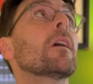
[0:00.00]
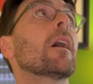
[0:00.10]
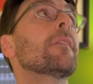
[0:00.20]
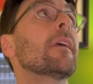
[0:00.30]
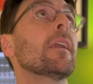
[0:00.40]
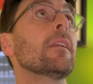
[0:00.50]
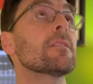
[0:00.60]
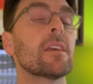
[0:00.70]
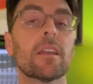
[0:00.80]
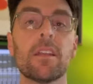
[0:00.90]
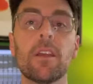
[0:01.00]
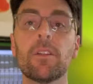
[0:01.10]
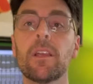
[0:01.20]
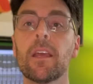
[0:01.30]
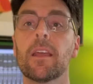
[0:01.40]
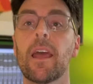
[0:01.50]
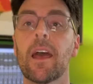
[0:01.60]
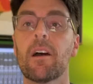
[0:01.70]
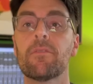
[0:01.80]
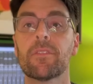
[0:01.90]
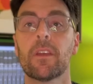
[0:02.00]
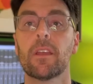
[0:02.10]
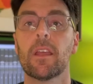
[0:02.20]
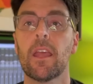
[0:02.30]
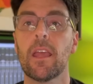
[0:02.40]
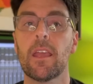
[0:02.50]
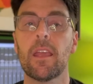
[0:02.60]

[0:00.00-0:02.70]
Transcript: And then secondarily, I have a